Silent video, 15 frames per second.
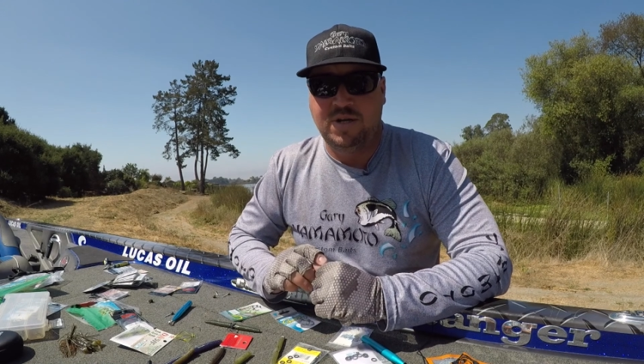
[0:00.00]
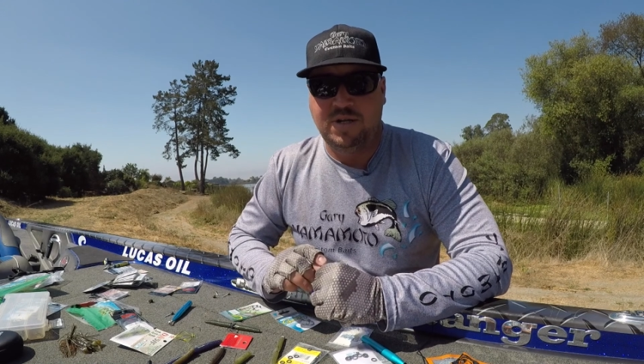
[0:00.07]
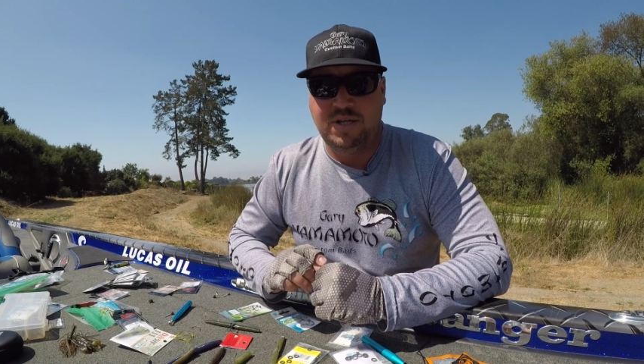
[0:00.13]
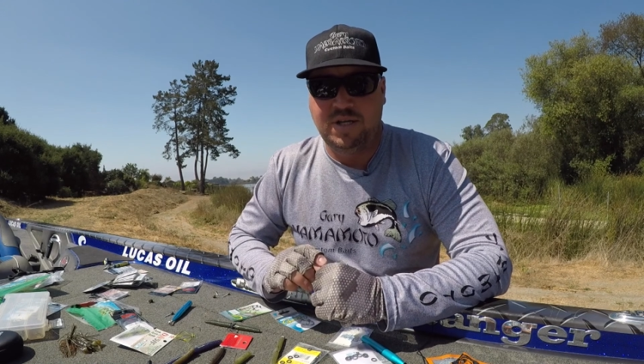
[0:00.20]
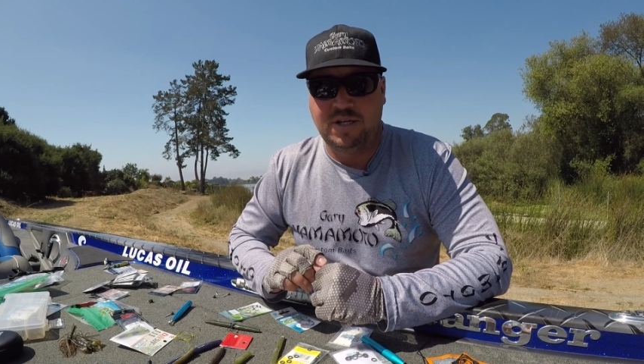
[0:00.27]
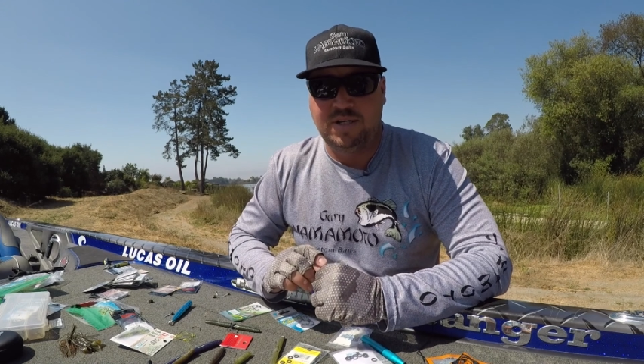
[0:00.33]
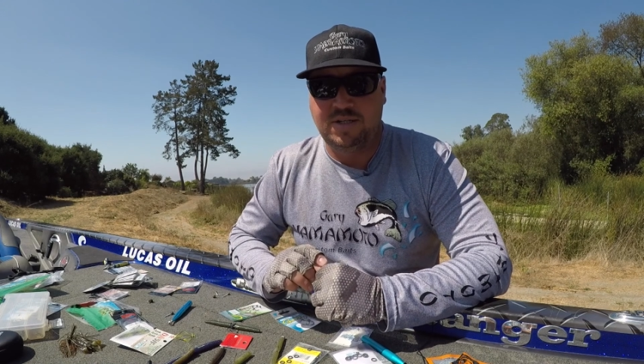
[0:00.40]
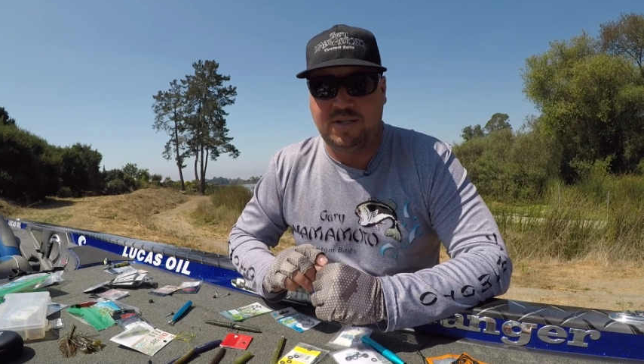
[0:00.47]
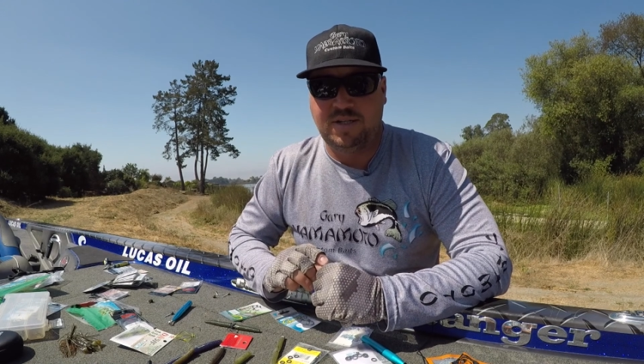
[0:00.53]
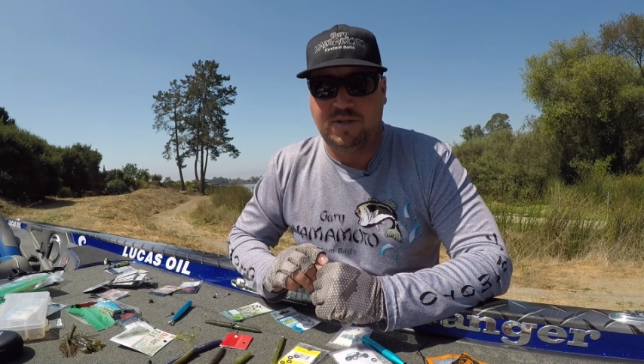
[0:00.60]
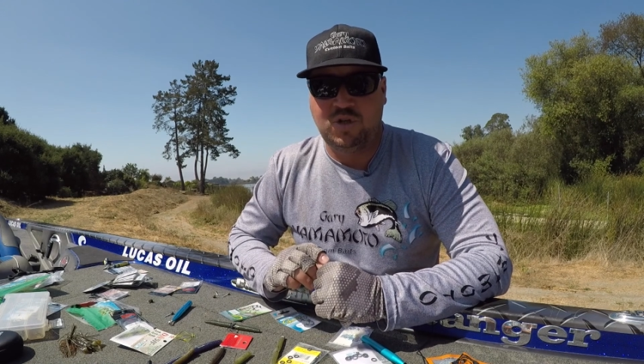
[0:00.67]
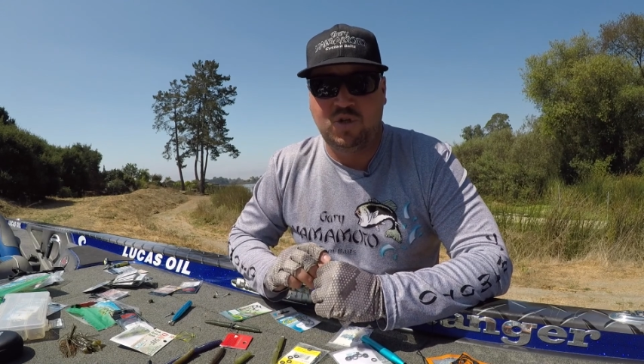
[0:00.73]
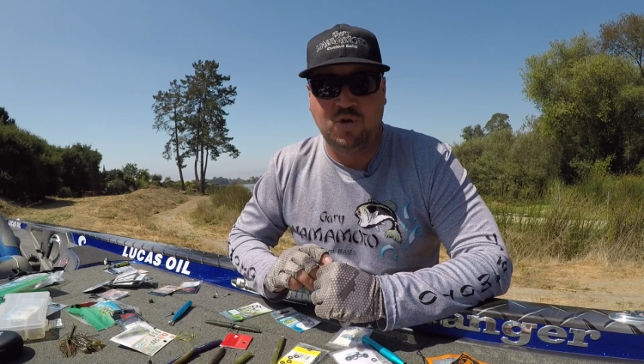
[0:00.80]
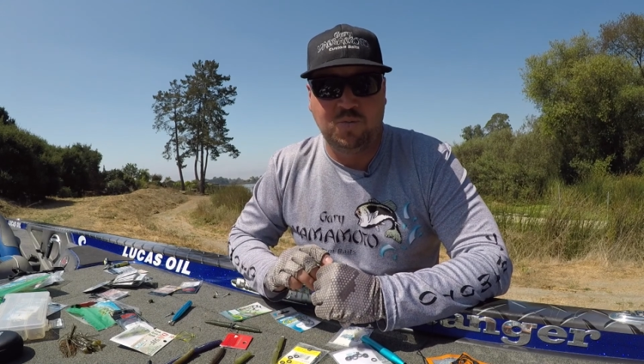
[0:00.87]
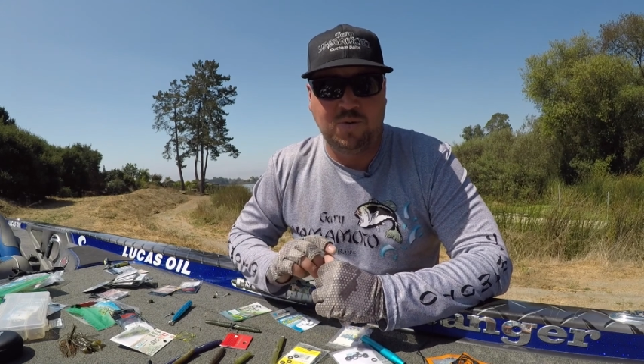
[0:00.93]
that is
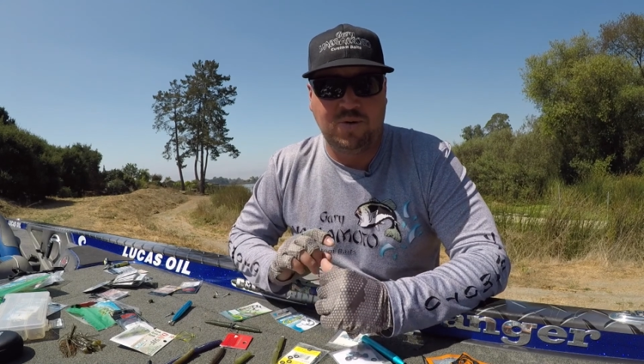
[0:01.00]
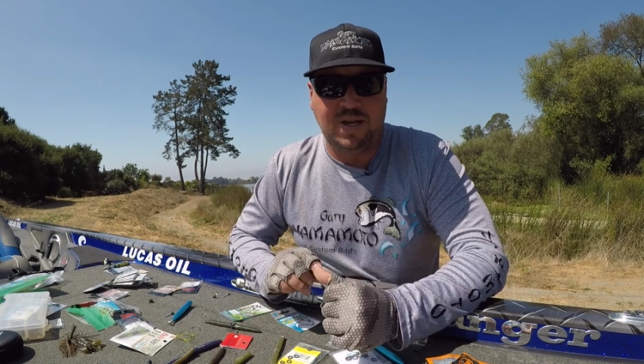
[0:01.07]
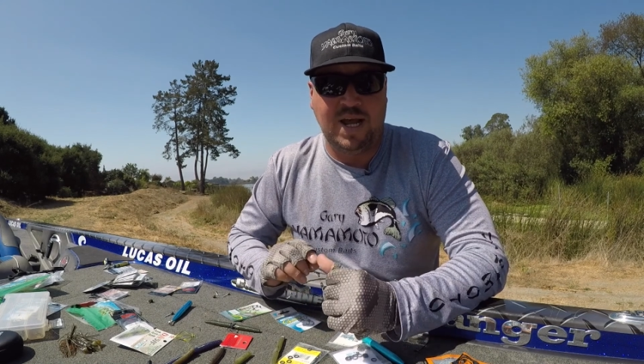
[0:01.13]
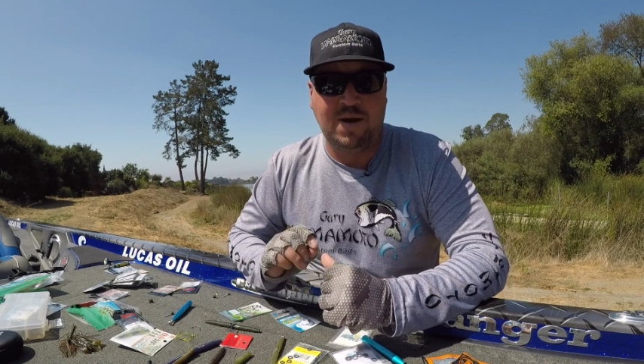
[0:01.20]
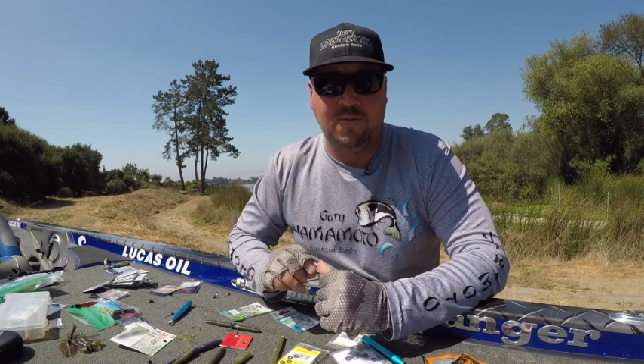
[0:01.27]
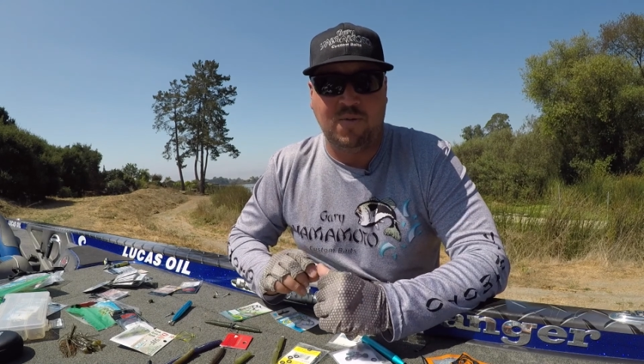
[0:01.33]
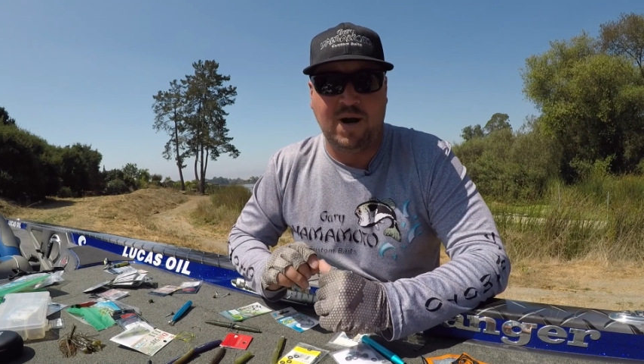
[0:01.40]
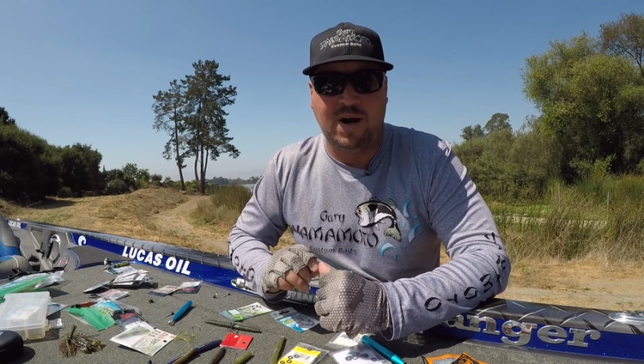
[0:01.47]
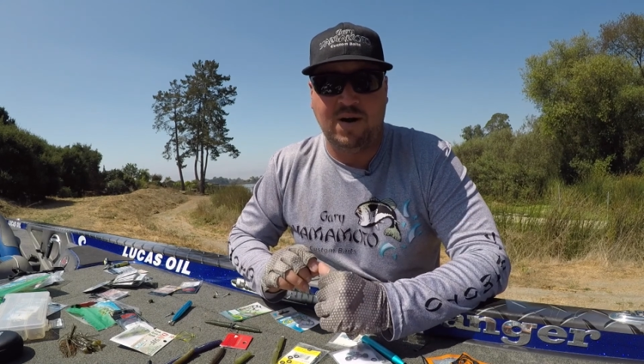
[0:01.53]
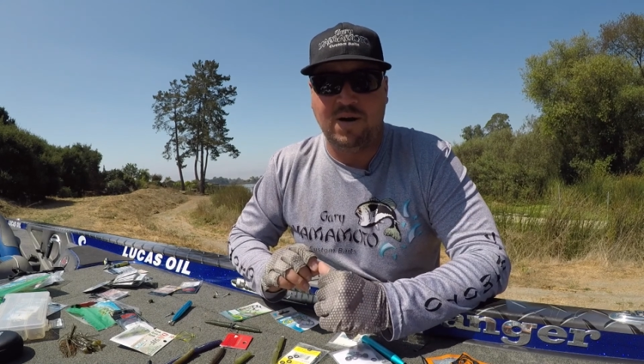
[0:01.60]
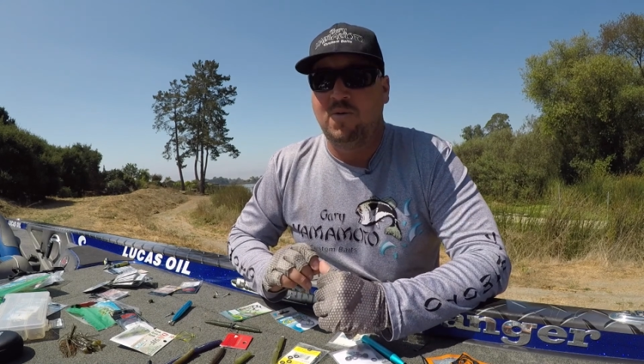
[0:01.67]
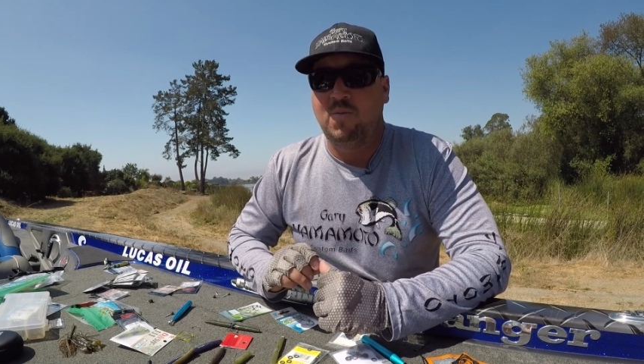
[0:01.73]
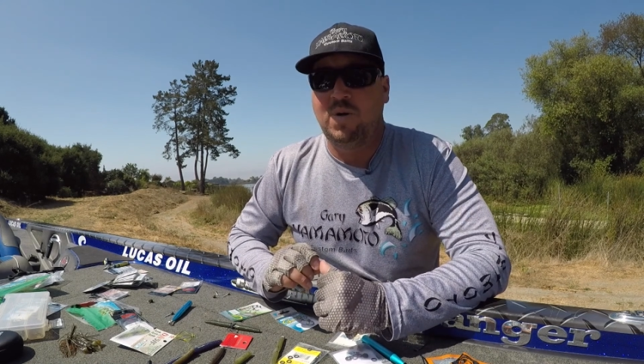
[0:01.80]
super light wire?